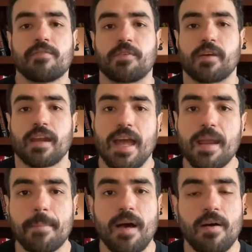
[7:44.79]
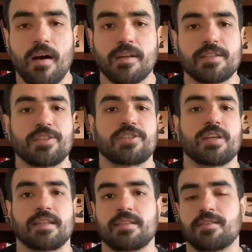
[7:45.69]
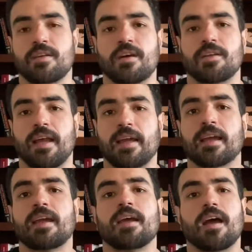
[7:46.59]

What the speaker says: Forget about all this shit, like,